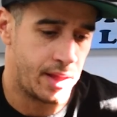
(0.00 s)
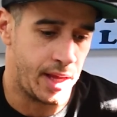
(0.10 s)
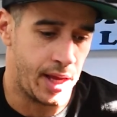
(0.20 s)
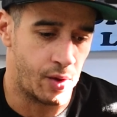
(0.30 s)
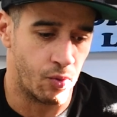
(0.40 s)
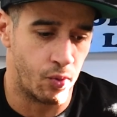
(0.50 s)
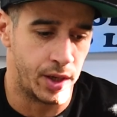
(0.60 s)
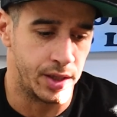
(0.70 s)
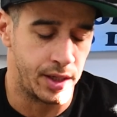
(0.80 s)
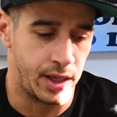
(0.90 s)
It
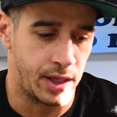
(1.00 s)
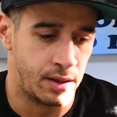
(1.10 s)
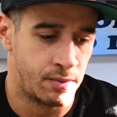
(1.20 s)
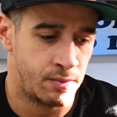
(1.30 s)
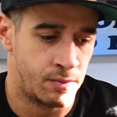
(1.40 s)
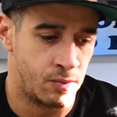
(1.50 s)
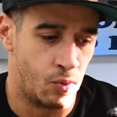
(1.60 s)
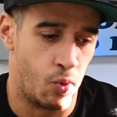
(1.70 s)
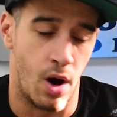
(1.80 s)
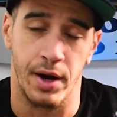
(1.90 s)
really
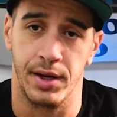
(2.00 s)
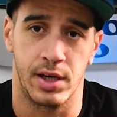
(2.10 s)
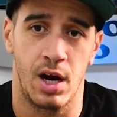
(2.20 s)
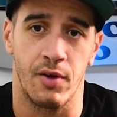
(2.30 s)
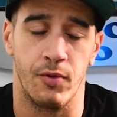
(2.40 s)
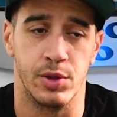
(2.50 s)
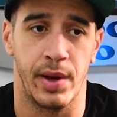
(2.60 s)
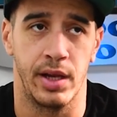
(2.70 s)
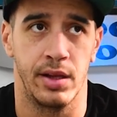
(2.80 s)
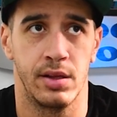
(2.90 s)
wanted to carve, which
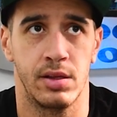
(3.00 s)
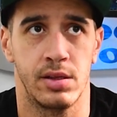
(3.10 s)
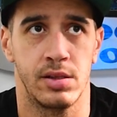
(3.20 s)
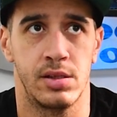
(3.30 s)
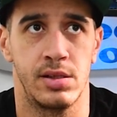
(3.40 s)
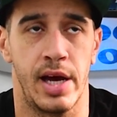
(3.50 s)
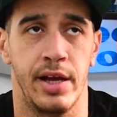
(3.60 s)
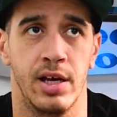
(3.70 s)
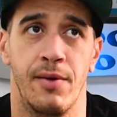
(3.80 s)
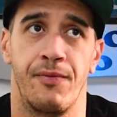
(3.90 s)
made
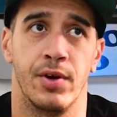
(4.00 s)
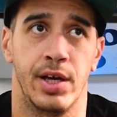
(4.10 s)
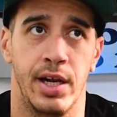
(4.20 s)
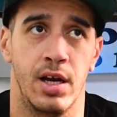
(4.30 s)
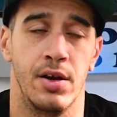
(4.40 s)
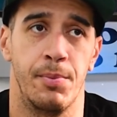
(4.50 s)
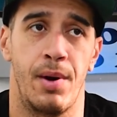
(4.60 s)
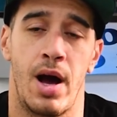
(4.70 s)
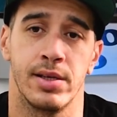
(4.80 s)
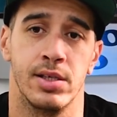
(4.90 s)
setting up for getting onto
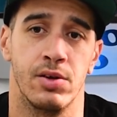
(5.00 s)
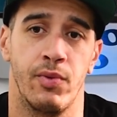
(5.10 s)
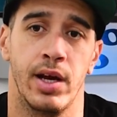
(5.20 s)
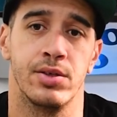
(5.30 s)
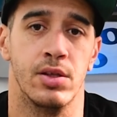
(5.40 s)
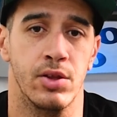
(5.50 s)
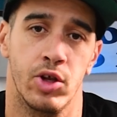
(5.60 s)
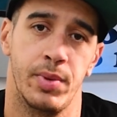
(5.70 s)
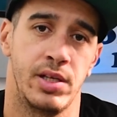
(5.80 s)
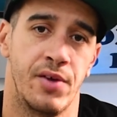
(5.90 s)
boxes and rails a
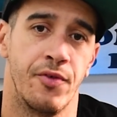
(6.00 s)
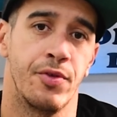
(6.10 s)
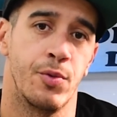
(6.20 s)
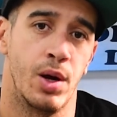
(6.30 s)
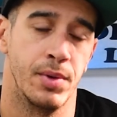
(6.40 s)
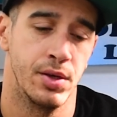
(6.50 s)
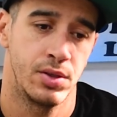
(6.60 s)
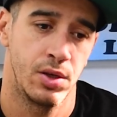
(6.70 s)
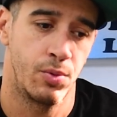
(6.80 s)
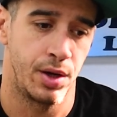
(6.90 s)
little bit different than what I'm used
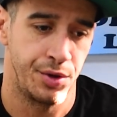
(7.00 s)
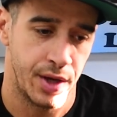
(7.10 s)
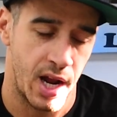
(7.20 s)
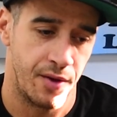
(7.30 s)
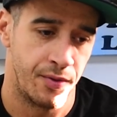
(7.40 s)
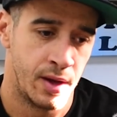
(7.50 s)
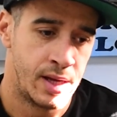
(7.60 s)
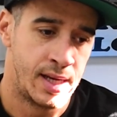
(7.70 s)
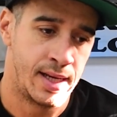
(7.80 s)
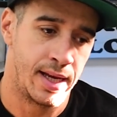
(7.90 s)
to, where you kind of
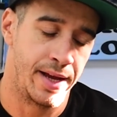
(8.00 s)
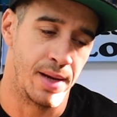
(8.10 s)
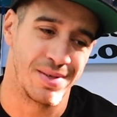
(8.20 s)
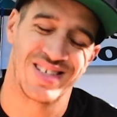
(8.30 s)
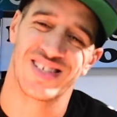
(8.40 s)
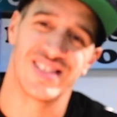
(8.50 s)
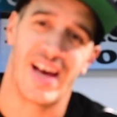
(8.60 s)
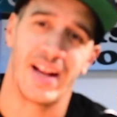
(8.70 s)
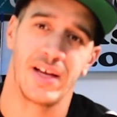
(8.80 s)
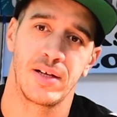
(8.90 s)
end up
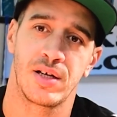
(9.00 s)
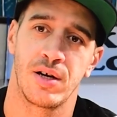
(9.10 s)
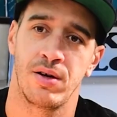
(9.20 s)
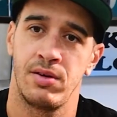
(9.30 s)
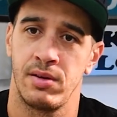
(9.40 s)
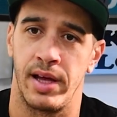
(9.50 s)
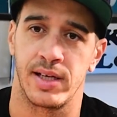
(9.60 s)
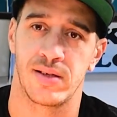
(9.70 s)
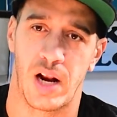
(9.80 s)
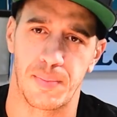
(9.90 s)
sliding a turn, like
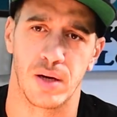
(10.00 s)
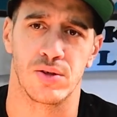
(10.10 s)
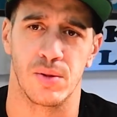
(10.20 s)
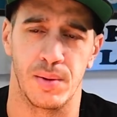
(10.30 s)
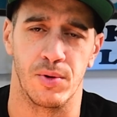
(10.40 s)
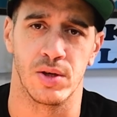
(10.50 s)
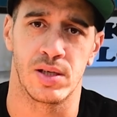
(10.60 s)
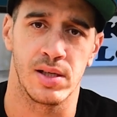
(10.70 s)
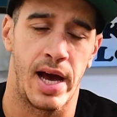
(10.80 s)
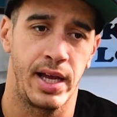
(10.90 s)
setup turns are a little bit more
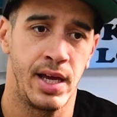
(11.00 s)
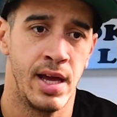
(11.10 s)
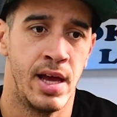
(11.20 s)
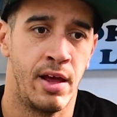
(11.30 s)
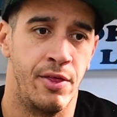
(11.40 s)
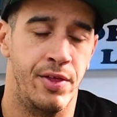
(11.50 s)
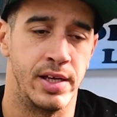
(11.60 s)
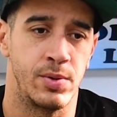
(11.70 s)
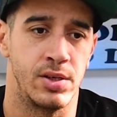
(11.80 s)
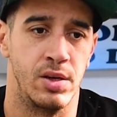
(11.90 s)
slidey.
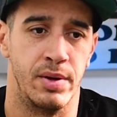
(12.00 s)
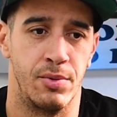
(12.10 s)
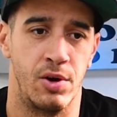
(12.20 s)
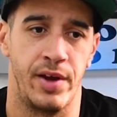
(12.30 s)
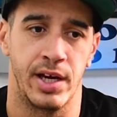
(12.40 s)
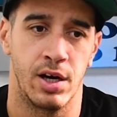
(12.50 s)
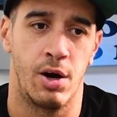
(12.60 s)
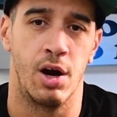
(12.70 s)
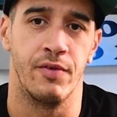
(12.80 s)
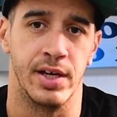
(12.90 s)
This was a little bit more of a
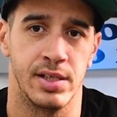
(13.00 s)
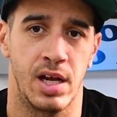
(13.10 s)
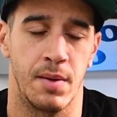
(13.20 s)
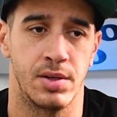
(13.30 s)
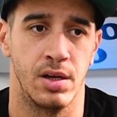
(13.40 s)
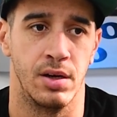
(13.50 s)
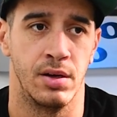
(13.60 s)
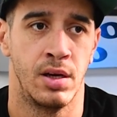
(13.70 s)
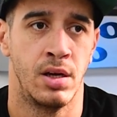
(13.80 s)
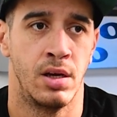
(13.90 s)
carving setup turn,
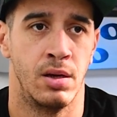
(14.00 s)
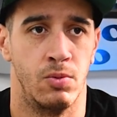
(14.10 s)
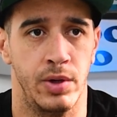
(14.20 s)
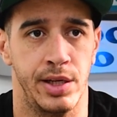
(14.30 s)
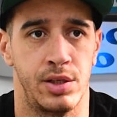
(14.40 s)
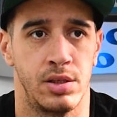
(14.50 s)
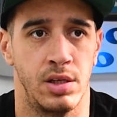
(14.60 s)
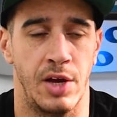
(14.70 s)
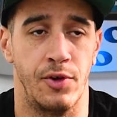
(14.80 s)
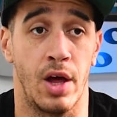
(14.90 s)
which
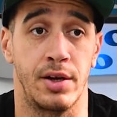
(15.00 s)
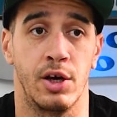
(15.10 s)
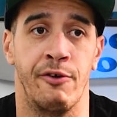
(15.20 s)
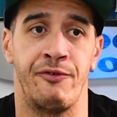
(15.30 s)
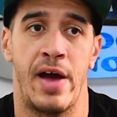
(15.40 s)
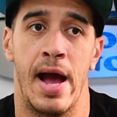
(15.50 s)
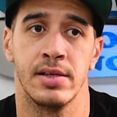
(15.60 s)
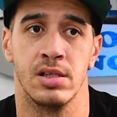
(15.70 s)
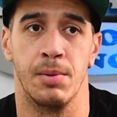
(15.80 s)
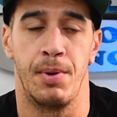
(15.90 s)
if you like to go
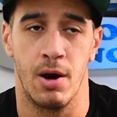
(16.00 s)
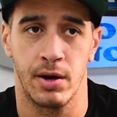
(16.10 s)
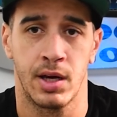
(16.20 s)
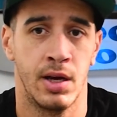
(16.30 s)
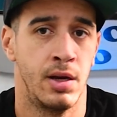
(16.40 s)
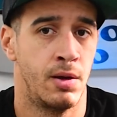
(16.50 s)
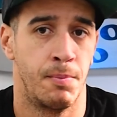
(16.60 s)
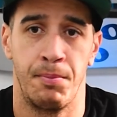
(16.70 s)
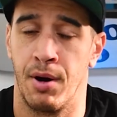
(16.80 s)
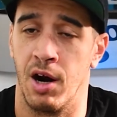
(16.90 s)
fast in the park,
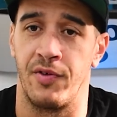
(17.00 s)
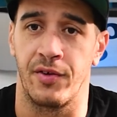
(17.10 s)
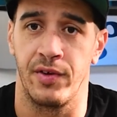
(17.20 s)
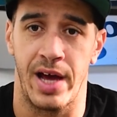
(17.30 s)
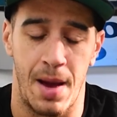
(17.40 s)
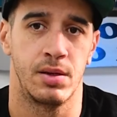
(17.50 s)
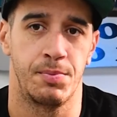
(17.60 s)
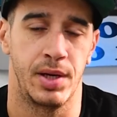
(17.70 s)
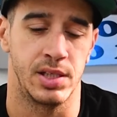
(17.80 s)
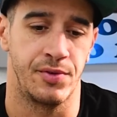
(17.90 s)
perfect for that,
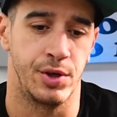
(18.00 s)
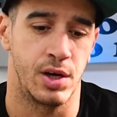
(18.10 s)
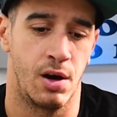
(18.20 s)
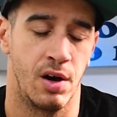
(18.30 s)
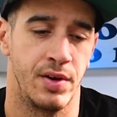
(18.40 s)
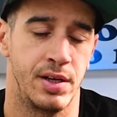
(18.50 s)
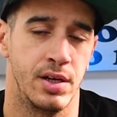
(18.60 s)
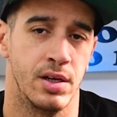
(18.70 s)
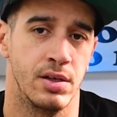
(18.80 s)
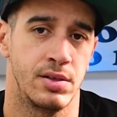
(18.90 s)
because if you carve into
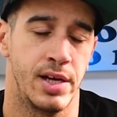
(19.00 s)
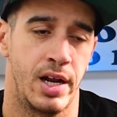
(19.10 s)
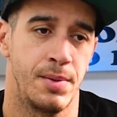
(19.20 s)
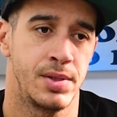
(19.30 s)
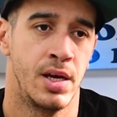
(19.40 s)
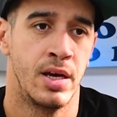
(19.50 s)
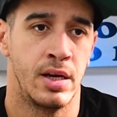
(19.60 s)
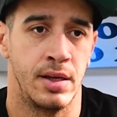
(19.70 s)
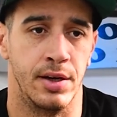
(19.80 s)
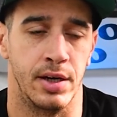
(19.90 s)
your setups,
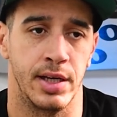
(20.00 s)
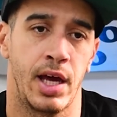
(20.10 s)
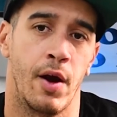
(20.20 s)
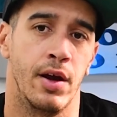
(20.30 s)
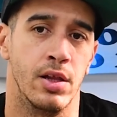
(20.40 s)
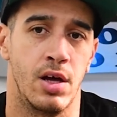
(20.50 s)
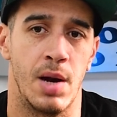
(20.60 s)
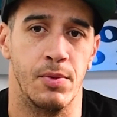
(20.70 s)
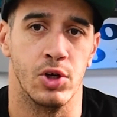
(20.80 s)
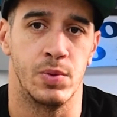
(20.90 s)
you're gonna carry a
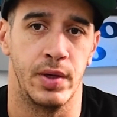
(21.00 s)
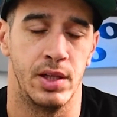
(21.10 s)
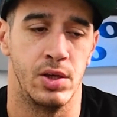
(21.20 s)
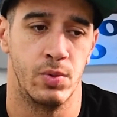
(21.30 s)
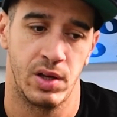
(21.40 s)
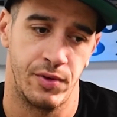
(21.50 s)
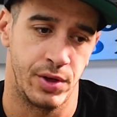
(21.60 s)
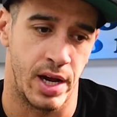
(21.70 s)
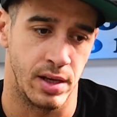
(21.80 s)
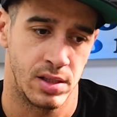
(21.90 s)
lot more speed than you would if you
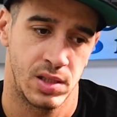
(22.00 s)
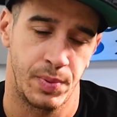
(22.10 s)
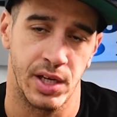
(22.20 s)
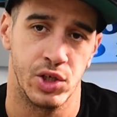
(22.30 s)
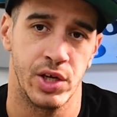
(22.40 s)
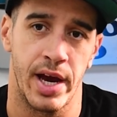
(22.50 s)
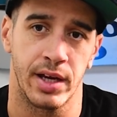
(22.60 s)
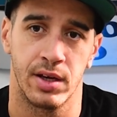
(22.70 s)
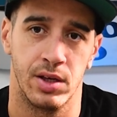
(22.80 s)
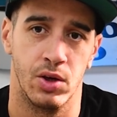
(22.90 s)
kind of speed
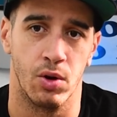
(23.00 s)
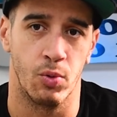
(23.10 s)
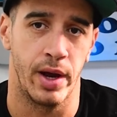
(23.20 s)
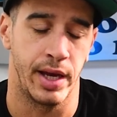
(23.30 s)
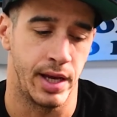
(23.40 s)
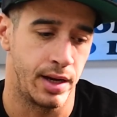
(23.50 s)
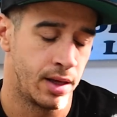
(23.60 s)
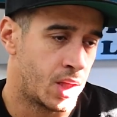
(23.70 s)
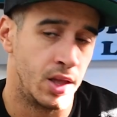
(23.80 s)
check your way in.